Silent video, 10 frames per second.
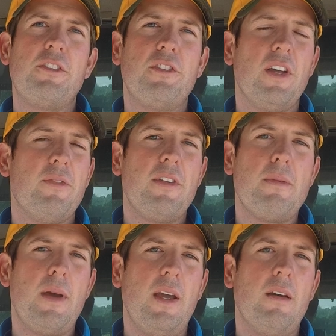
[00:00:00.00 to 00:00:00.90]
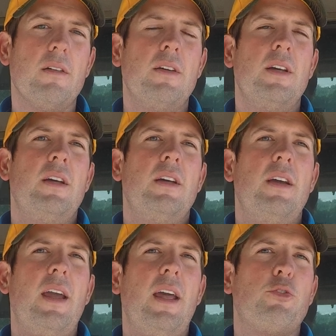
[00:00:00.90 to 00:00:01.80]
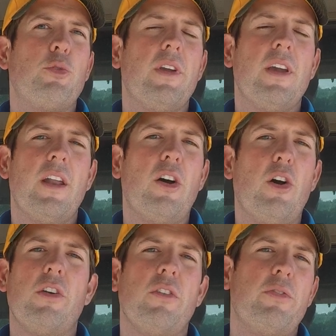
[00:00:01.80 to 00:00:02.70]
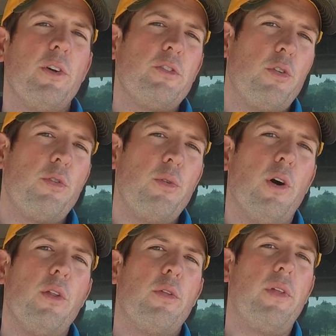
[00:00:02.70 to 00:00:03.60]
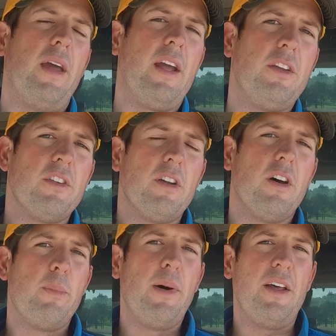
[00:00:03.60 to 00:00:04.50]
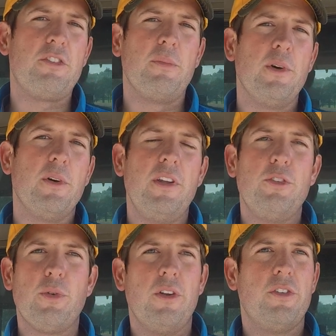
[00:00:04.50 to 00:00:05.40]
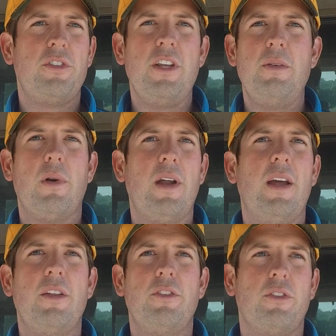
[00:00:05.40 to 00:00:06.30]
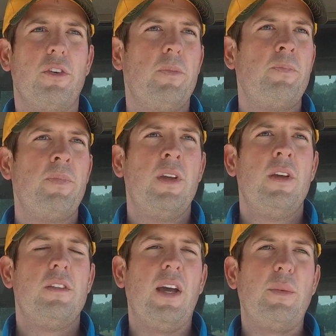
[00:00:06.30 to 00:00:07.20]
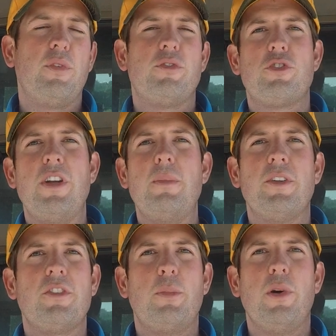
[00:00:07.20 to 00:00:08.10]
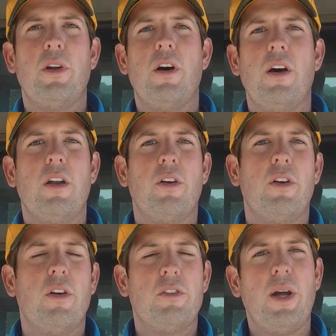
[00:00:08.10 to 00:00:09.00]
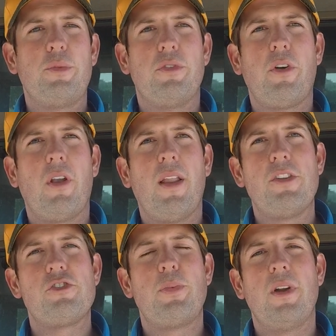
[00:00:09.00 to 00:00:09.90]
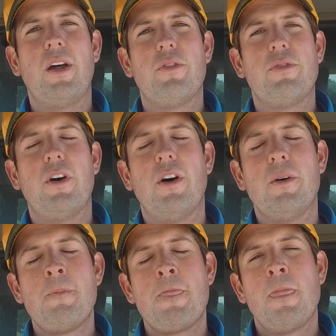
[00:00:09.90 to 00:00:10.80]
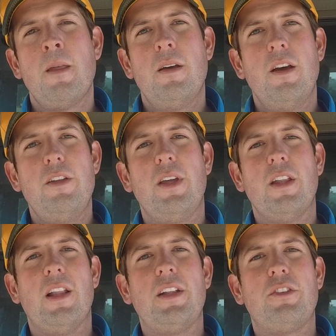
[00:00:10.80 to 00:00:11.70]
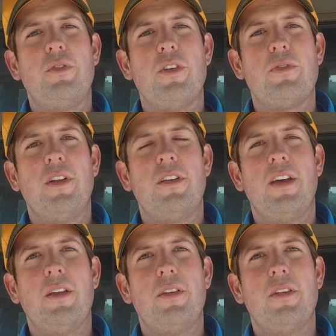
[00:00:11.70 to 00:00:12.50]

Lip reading: of stuff in the mail, and it's really kind of hard to filter through all the things and all the possibilities, whether it's seed brands or types of treatments to put on or types of fertilizers to put on in the fall. You get lots of different